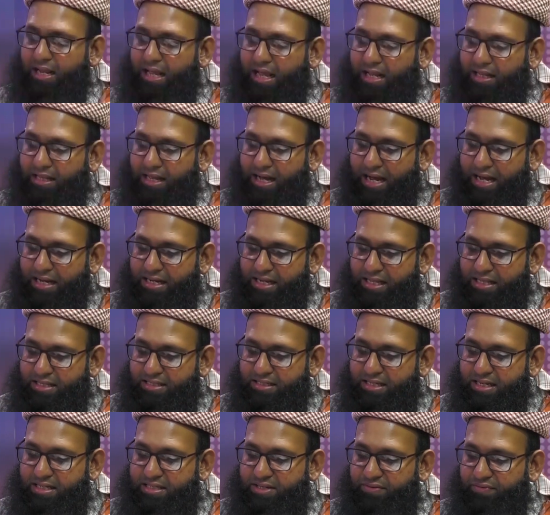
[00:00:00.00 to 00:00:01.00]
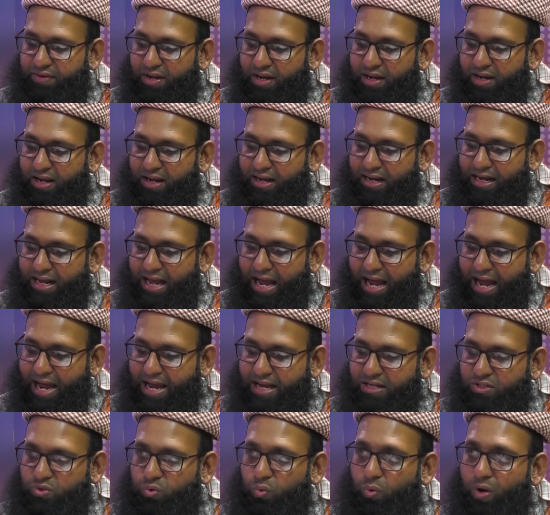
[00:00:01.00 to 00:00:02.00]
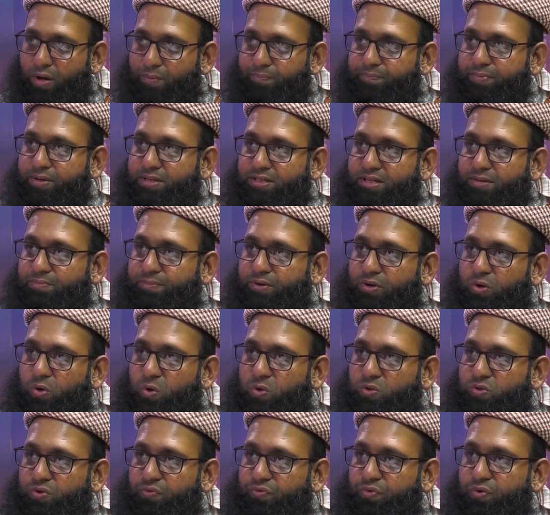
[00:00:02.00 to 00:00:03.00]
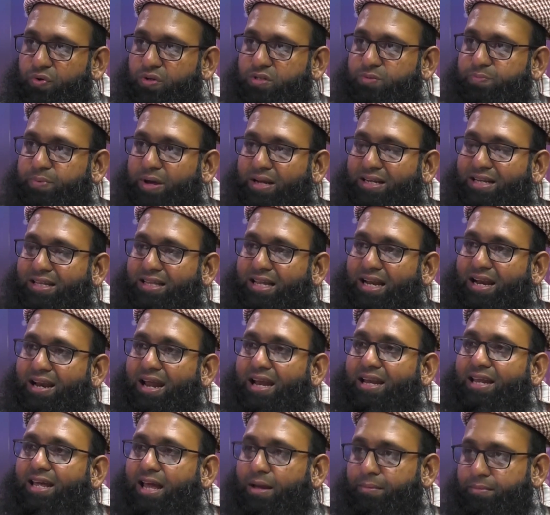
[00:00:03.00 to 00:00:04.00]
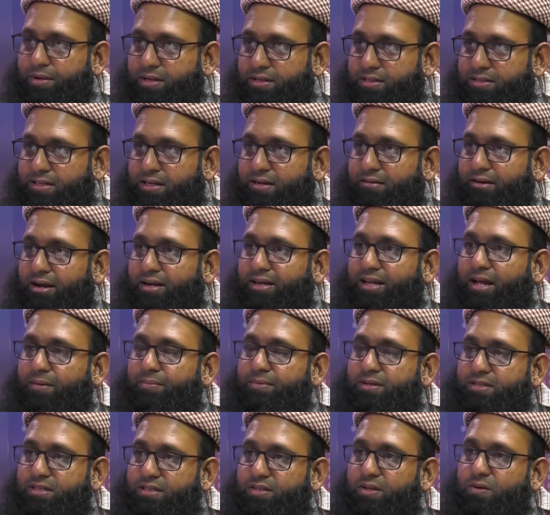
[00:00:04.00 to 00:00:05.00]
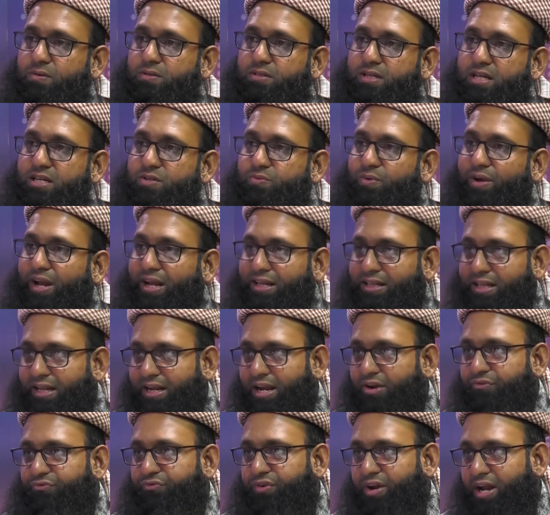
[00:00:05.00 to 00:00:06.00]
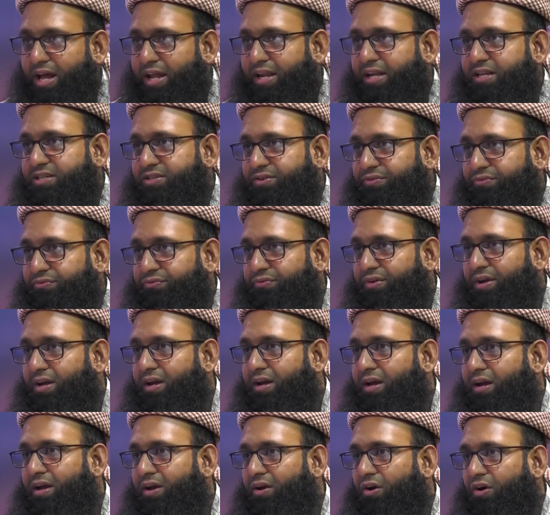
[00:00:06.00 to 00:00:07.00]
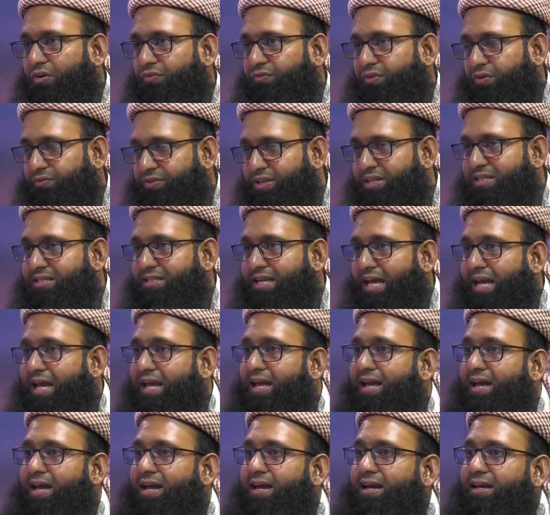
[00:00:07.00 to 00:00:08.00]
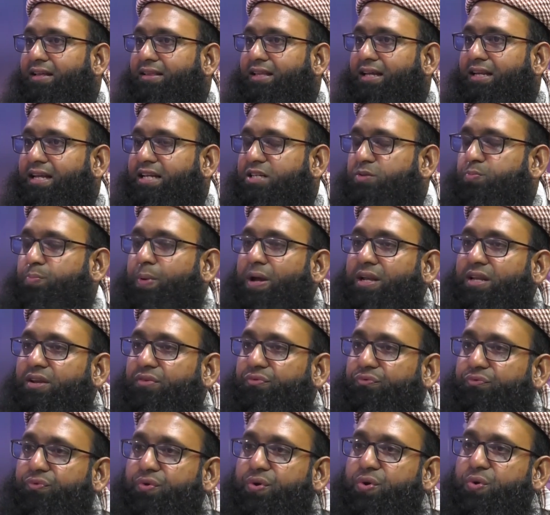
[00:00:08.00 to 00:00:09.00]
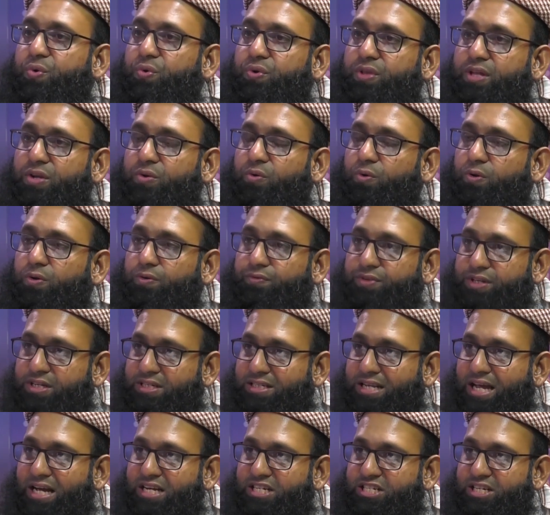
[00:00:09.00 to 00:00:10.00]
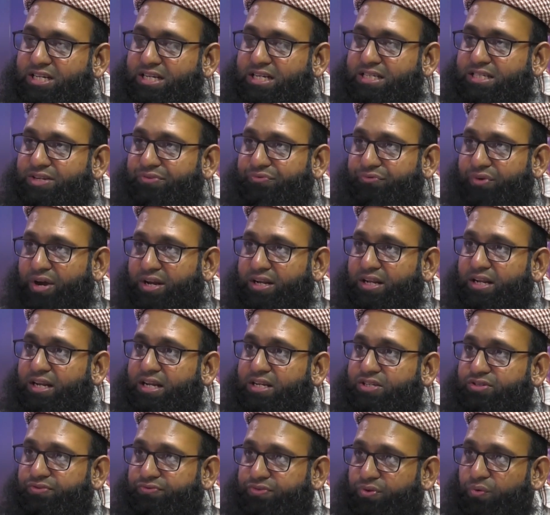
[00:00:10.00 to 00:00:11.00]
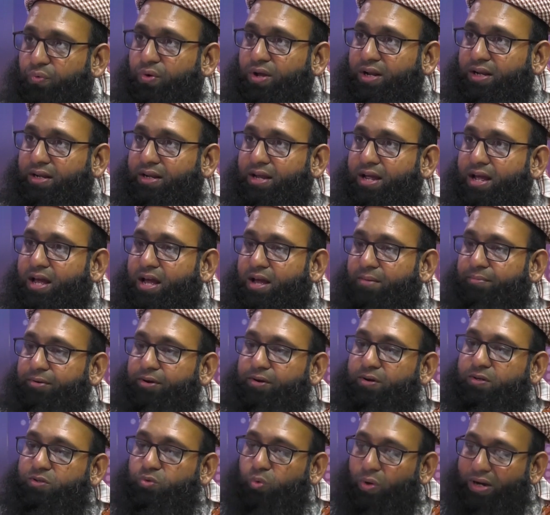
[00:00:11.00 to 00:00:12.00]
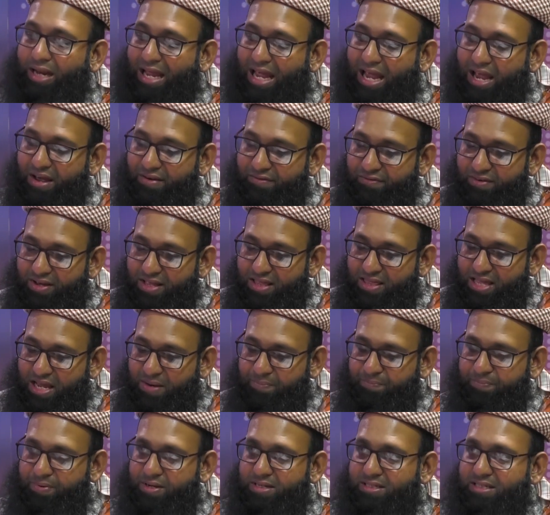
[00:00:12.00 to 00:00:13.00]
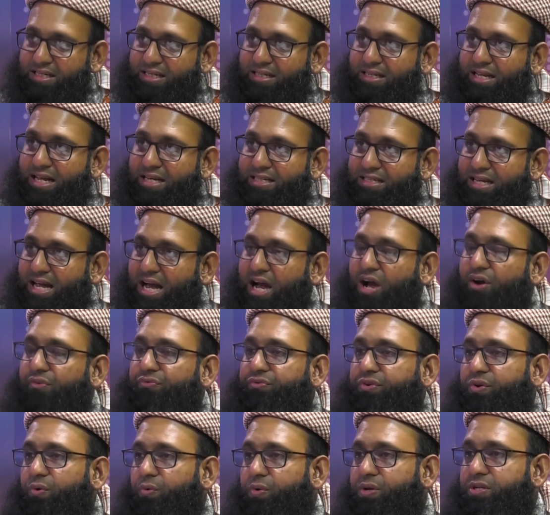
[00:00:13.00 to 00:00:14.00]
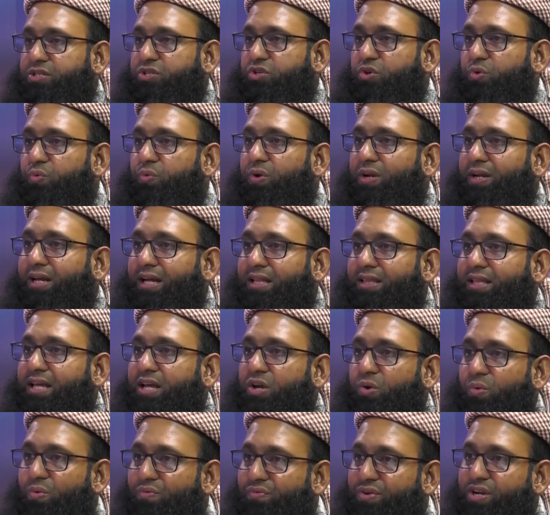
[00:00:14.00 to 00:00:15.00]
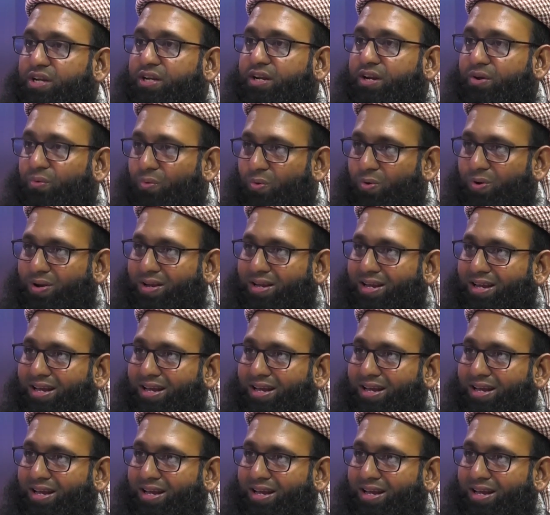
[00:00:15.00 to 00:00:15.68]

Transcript: and the hadith says if Allah guides one person because of you, it's better than red camels. And red camels in those days were like the red Ferraris of, of, of this day. That it's better for you than all of these luxuries and fineries of the world. Because whatever that person does afterwards, you will get the equivalent reward